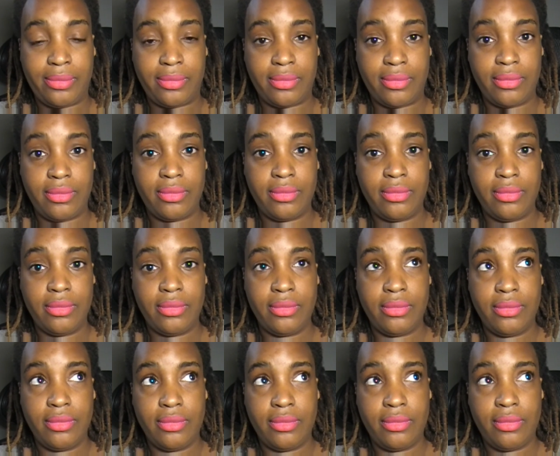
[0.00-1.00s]

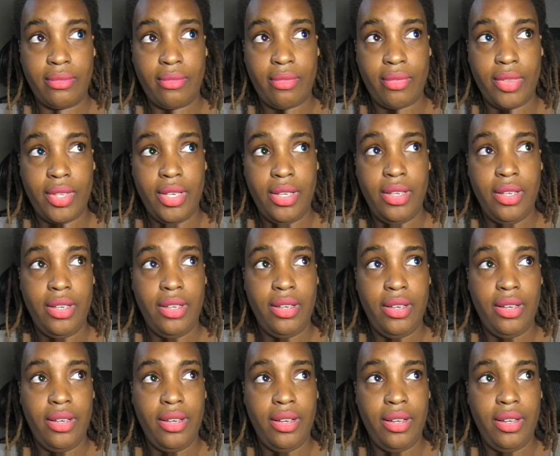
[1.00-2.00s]

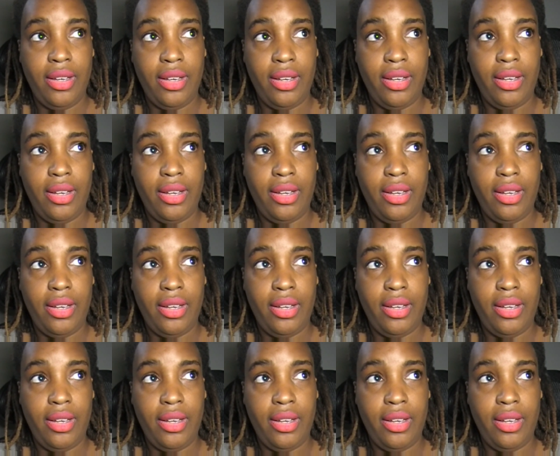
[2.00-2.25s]
Nobody speaks.